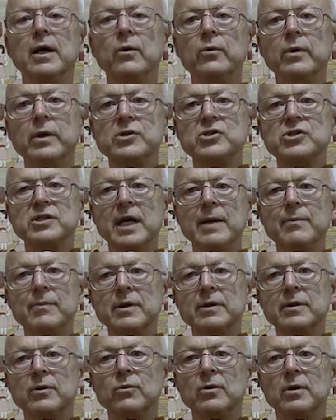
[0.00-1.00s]
We're
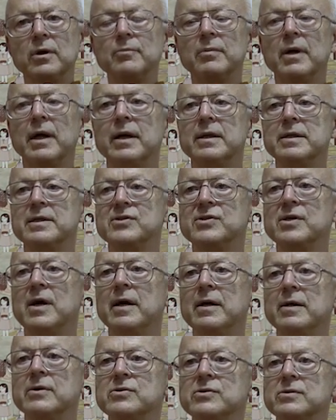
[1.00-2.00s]
shaping the world by our
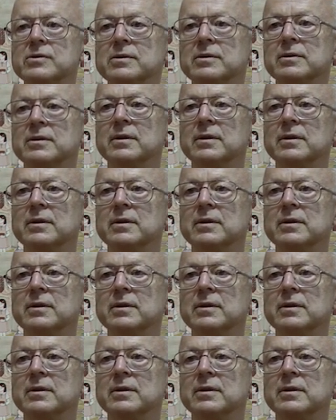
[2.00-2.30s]
desires.